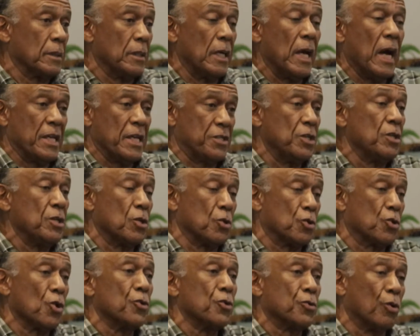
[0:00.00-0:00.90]
Yeah, I see the
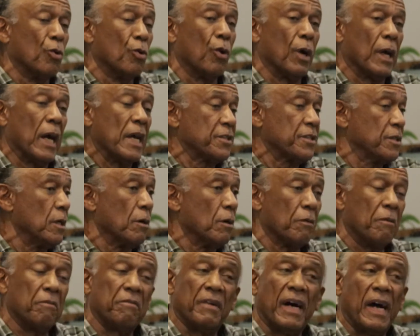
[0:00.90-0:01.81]
church growing. I see a
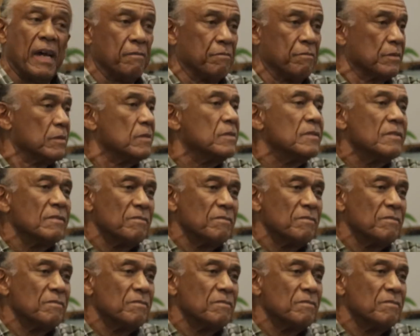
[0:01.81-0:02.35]
revival.